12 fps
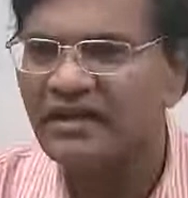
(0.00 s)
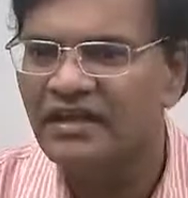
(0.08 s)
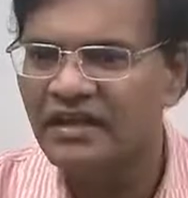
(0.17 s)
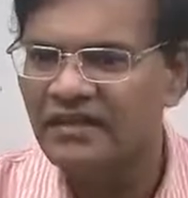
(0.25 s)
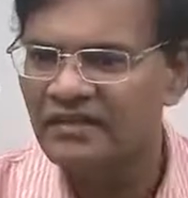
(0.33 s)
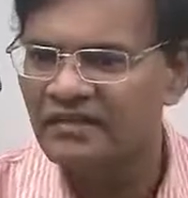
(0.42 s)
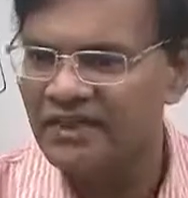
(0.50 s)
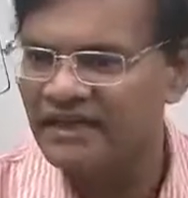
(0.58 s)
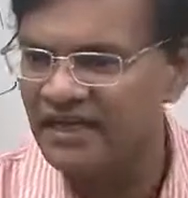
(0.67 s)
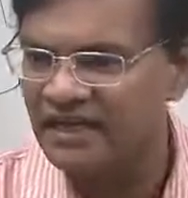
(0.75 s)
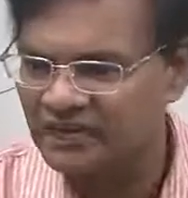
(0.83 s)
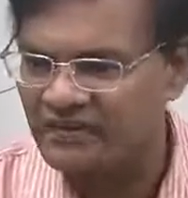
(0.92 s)
it
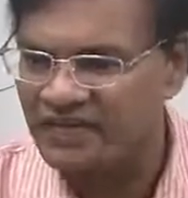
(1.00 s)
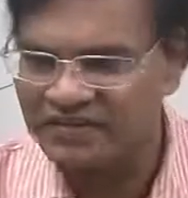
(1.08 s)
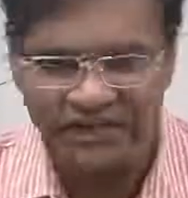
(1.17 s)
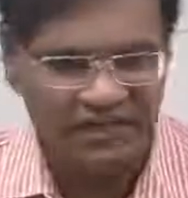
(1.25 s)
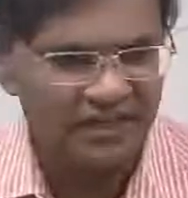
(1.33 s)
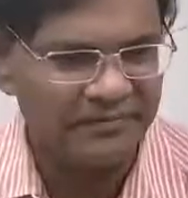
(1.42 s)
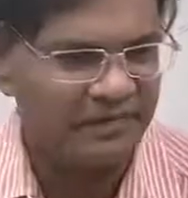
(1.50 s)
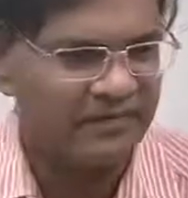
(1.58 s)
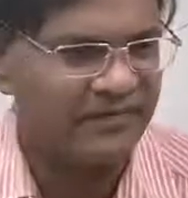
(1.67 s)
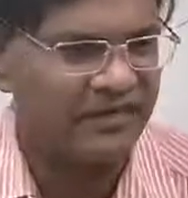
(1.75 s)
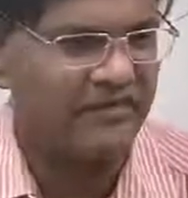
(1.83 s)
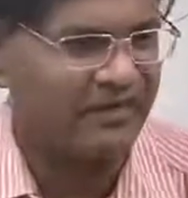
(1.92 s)
had given extraordinary powers
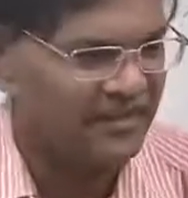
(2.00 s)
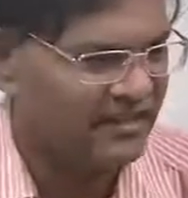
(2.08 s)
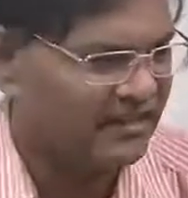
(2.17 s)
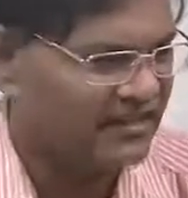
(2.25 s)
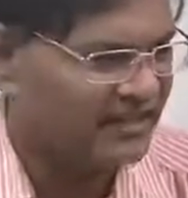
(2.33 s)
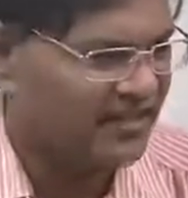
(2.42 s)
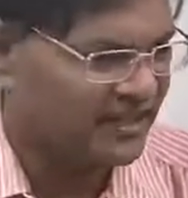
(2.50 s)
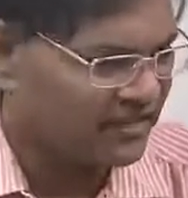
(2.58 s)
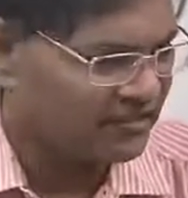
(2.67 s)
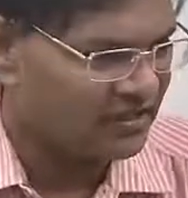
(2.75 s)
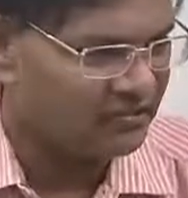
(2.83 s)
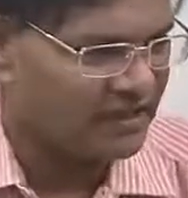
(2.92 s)
without any
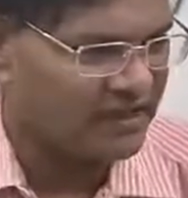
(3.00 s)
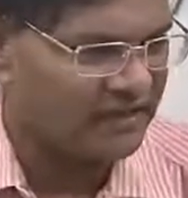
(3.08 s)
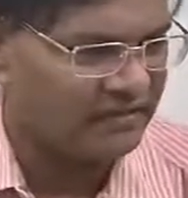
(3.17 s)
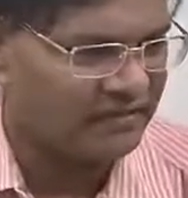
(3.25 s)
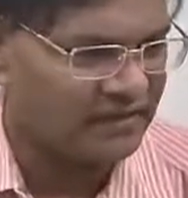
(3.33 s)
accountability.